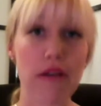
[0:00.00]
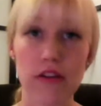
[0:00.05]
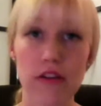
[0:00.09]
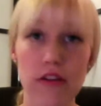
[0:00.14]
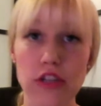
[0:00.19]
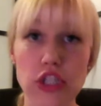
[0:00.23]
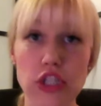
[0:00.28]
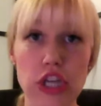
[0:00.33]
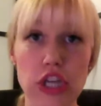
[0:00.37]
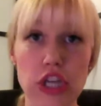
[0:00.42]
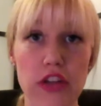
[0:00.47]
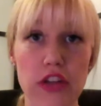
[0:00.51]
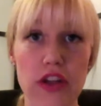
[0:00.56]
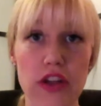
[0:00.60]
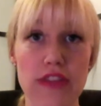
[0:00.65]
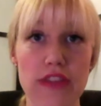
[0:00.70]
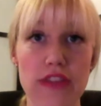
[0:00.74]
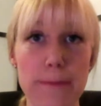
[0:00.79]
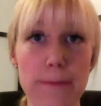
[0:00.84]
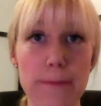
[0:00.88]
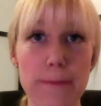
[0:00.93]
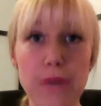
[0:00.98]
on each other,
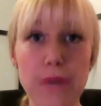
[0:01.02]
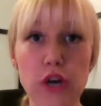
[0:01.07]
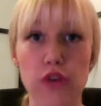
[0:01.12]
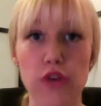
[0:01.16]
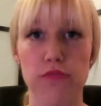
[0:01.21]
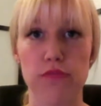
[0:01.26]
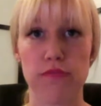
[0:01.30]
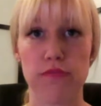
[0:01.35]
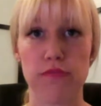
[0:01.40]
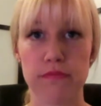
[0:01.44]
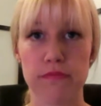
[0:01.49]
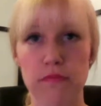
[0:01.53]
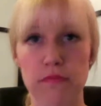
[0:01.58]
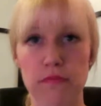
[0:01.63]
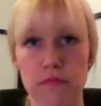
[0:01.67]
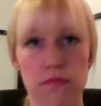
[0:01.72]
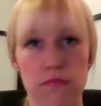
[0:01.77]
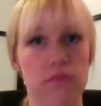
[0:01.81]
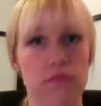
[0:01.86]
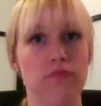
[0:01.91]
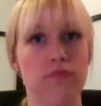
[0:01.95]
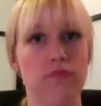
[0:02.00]
and then boom,
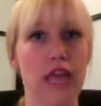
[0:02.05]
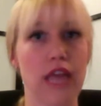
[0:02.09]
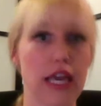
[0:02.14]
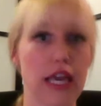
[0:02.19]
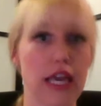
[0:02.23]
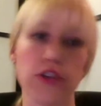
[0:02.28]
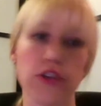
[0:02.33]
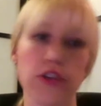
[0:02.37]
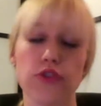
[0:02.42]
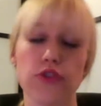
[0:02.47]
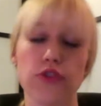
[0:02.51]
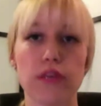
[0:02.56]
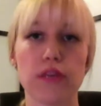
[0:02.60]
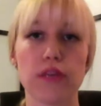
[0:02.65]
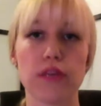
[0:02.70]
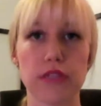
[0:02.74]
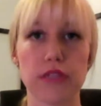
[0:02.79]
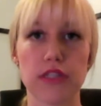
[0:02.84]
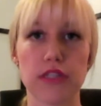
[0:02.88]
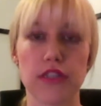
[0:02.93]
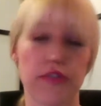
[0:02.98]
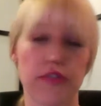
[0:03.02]
like you're
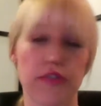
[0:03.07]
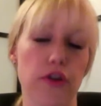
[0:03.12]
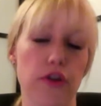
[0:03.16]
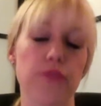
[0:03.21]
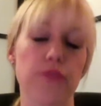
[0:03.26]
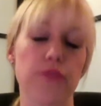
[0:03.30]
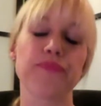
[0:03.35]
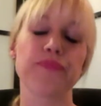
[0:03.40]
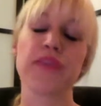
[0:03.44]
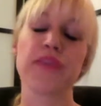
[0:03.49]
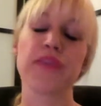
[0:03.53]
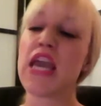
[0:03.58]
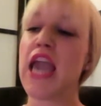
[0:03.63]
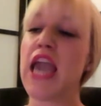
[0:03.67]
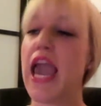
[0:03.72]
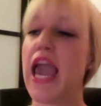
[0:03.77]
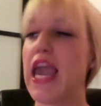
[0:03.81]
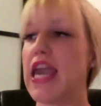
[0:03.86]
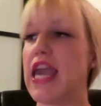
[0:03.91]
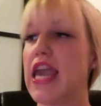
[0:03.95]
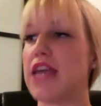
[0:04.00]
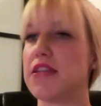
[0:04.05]
someone different.
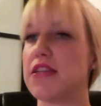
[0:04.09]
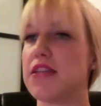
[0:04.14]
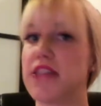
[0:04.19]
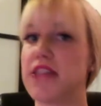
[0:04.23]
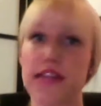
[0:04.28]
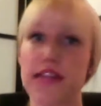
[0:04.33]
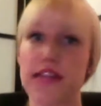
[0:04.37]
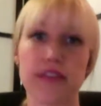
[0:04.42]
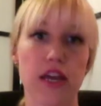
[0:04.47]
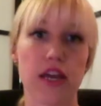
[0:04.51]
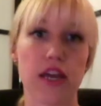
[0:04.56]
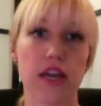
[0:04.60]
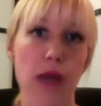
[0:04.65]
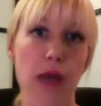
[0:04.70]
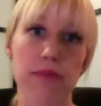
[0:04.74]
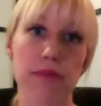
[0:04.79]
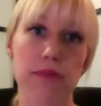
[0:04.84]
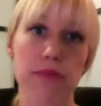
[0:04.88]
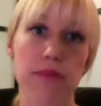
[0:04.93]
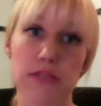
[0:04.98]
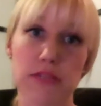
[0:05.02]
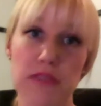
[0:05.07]
And that's kind of what
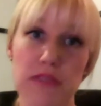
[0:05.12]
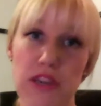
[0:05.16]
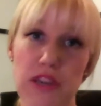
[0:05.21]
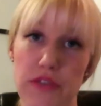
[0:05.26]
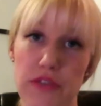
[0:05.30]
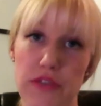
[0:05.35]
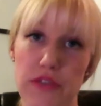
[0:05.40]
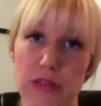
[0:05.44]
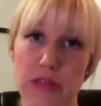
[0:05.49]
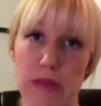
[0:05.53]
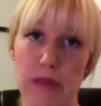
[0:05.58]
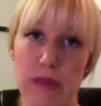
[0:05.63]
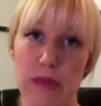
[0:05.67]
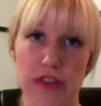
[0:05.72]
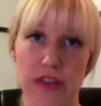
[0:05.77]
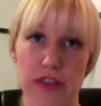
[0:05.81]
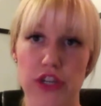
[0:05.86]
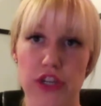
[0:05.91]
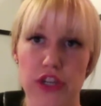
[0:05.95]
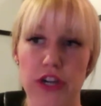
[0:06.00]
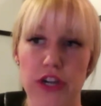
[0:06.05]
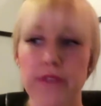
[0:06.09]
happened to me over this
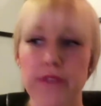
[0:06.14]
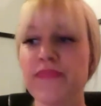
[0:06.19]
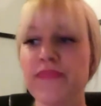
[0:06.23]
past year.